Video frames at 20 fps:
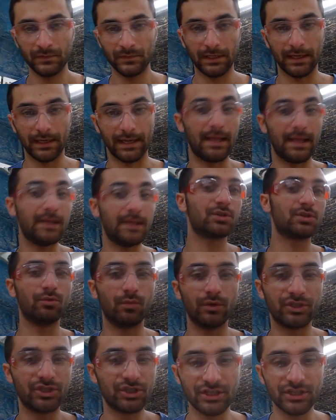Which
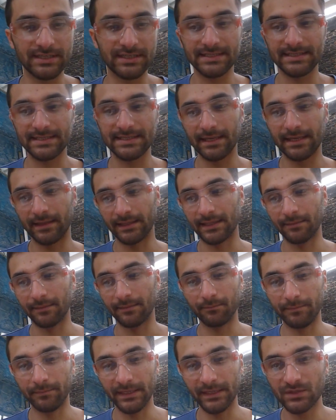is just to say like that
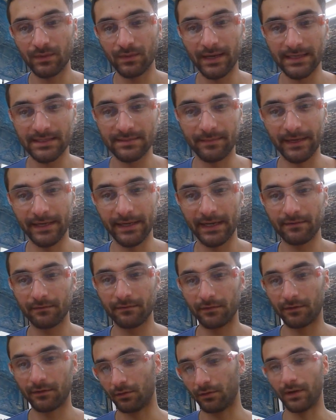beeswax might have,
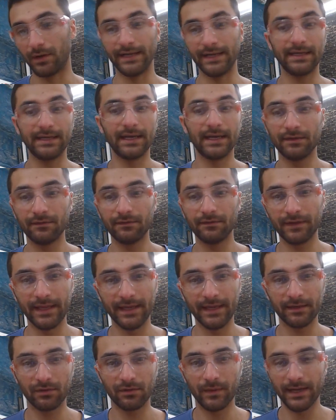or any kind of
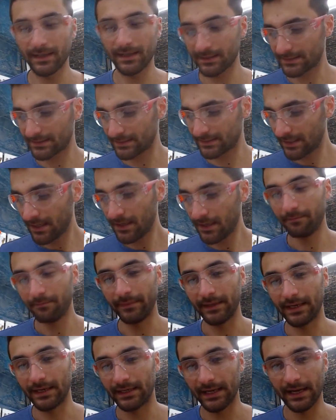candle wax may
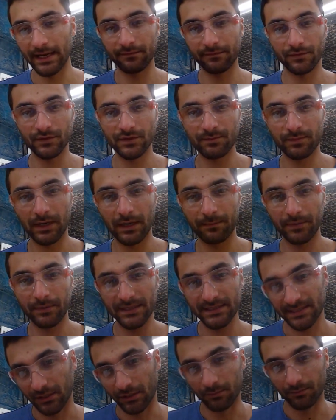not have those properties
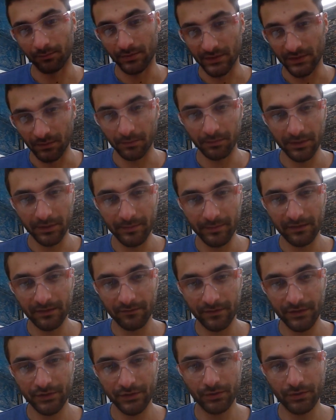that are presumably
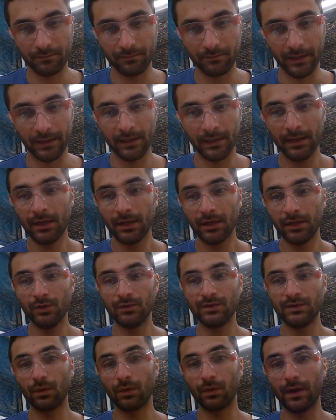beneficial, but
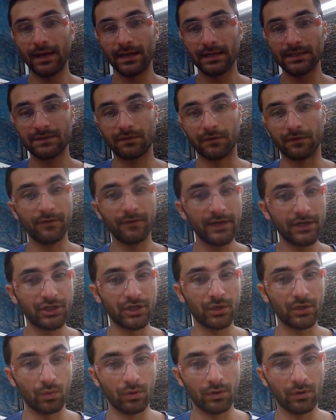using wax for finishing
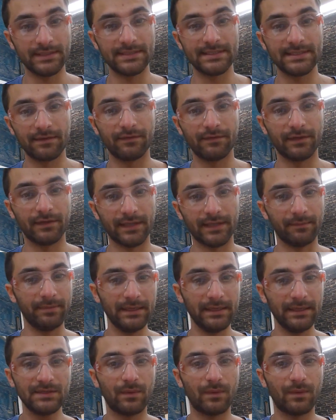wood is definitely, like
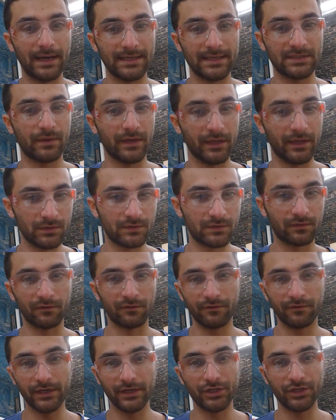beeswax is what you use for
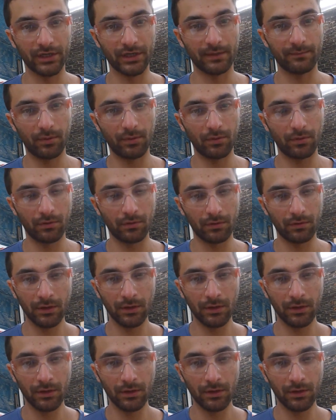finishing a bowl,